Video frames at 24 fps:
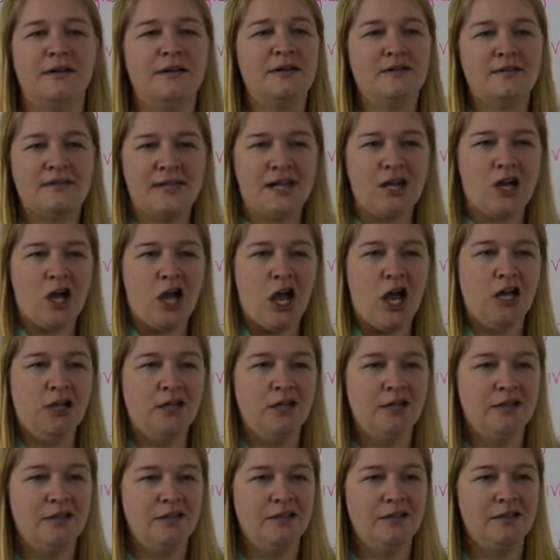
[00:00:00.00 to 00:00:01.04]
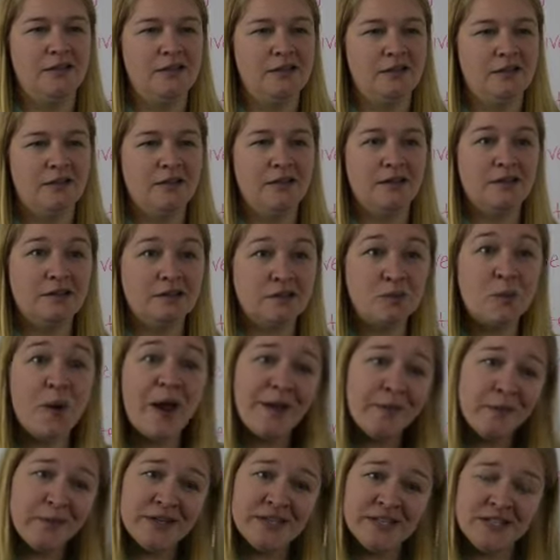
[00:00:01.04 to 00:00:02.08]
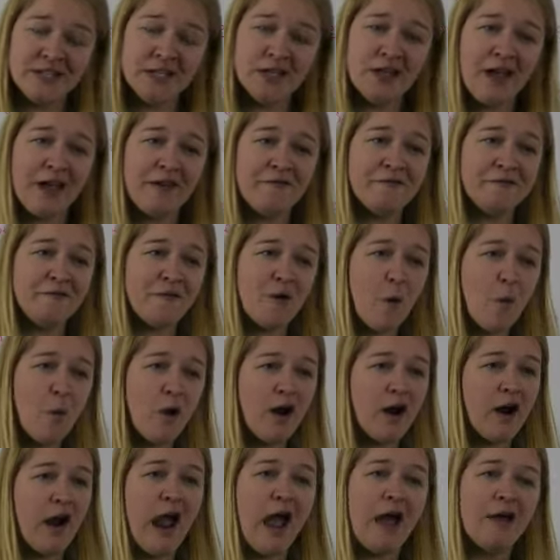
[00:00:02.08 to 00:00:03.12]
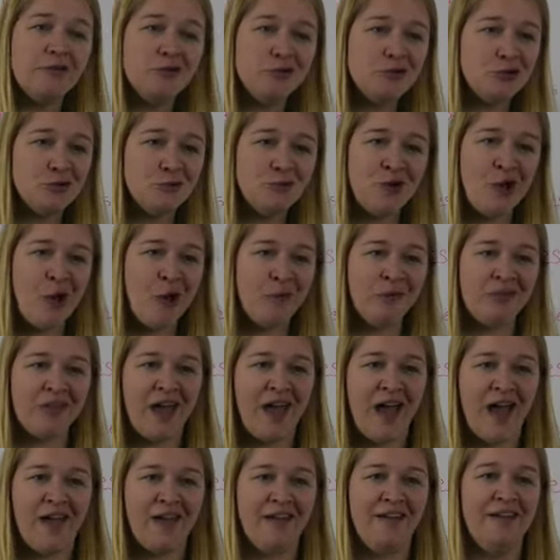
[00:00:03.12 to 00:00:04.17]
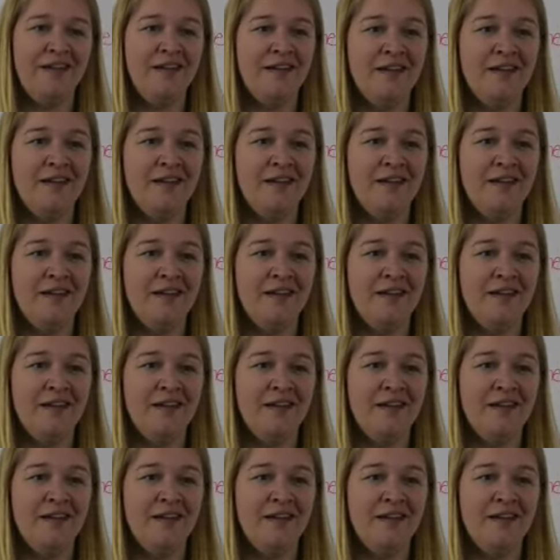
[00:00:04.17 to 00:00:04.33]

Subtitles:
Sarah? That's right, we still have 4. How did you know that?